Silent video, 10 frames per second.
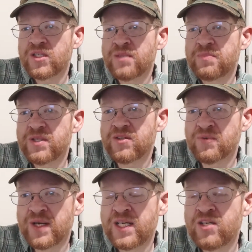clip
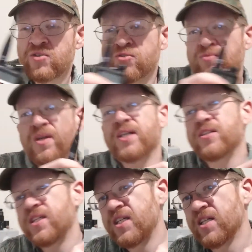the radio
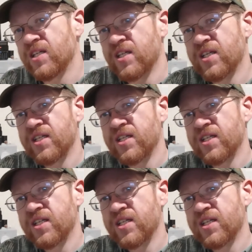directly